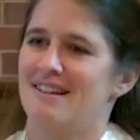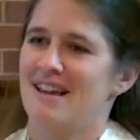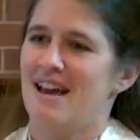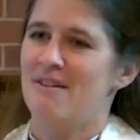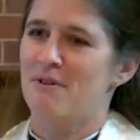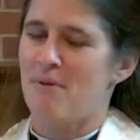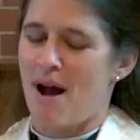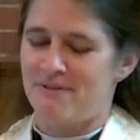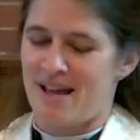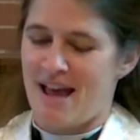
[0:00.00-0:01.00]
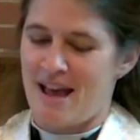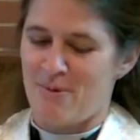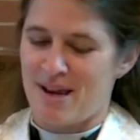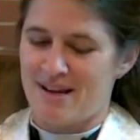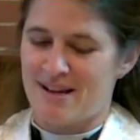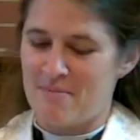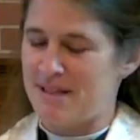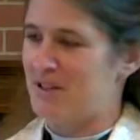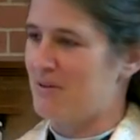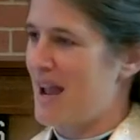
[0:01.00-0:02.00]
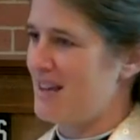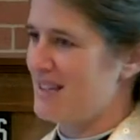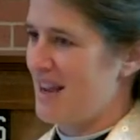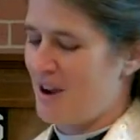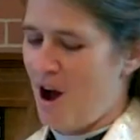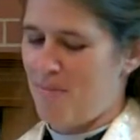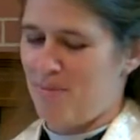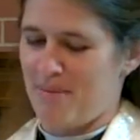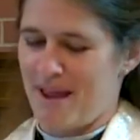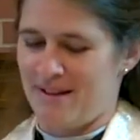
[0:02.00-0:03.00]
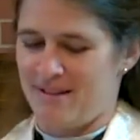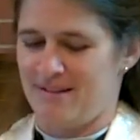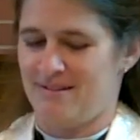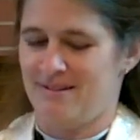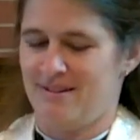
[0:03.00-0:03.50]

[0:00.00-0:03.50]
At the end of a rough day, we'd commiserate and compliment,